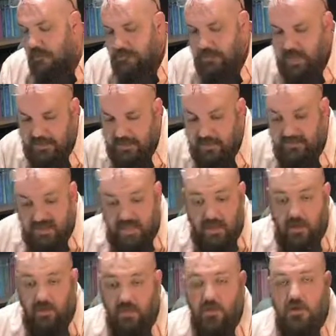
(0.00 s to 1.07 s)
idea of
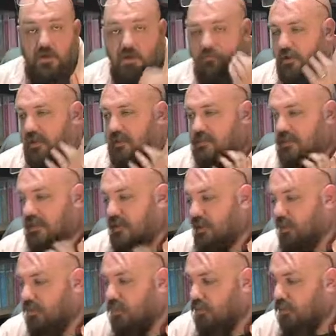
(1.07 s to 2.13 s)
hell, of where he's going to
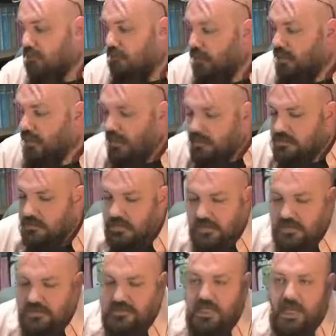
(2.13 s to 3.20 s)
go. But we also get
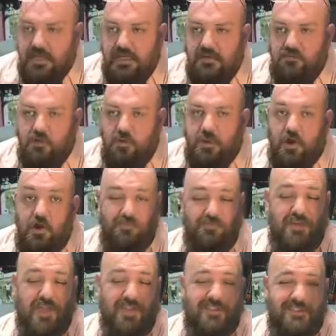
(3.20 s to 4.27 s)
this idea of what we call
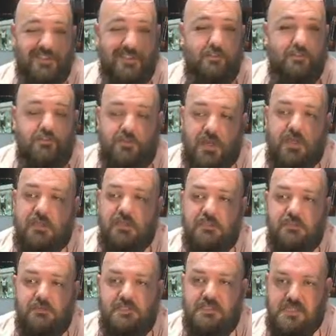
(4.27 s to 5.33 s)
fatalism.
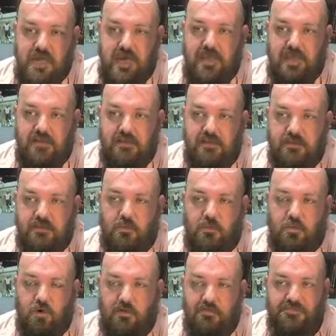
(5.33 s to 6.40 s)
Fatalism is not the
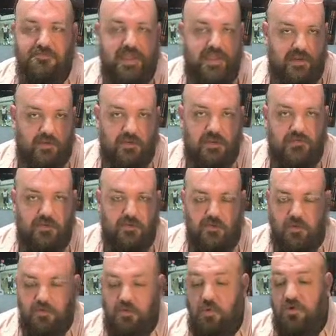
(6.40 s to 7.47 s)
word fatal at the
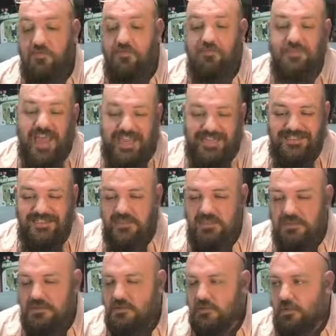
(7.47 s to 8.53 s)
root. The word fate is
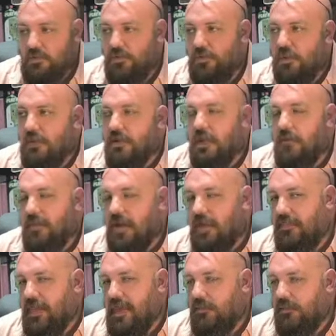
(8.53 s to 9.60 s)
the root. And by
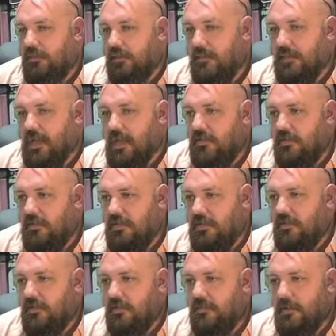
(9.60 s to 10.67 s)
that, we mean the idea
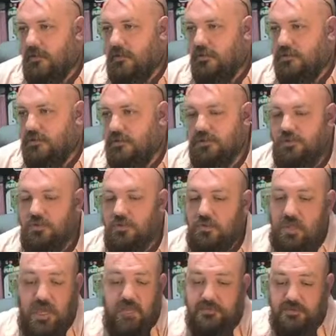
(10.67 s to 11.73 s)
that your
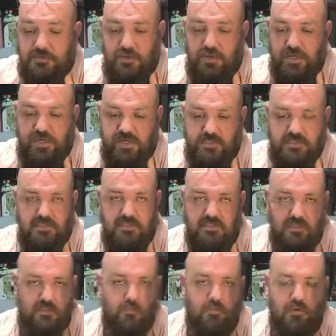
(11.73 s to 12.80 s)
life is predestined
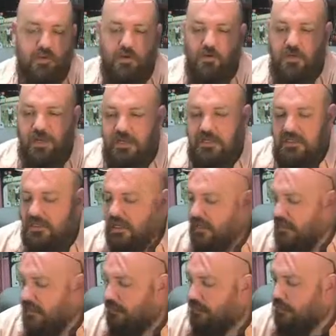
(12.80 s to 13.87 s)
and preordained and laid
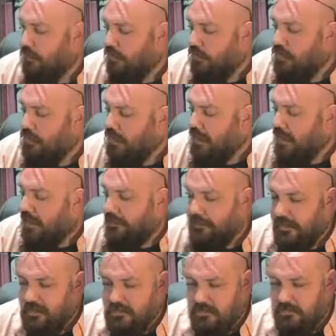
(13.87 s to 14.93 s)
out for you. And
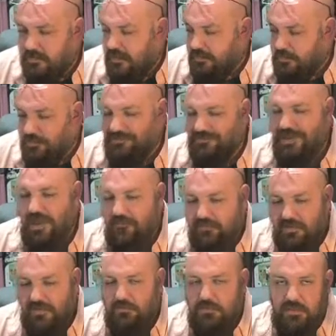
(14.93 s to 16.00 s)
these people
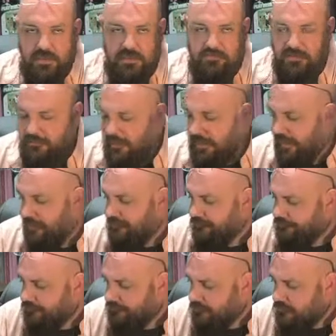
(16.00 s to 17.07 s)
definitely believed in that.
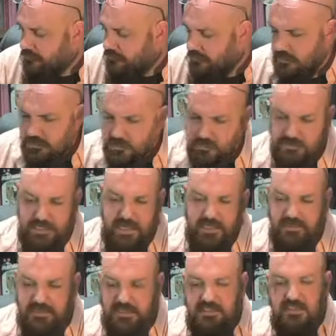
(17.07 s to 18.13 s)
So they're saying
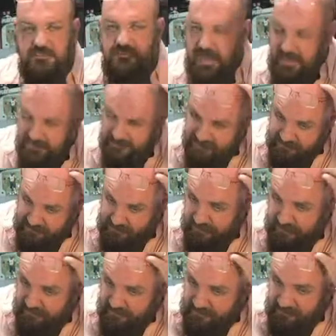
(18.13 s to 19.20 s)
this fate has
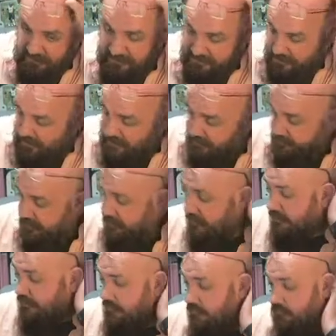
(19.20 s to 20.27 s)
decreed that this time
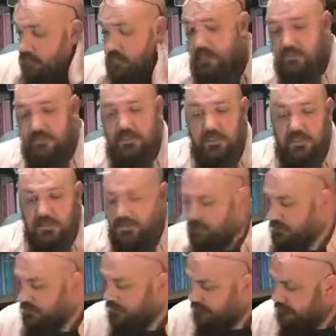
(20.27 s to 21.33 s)
Grendel's going to
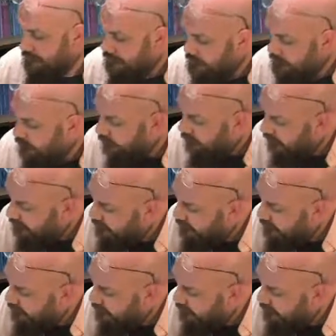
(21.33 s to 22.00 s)
lose. All right.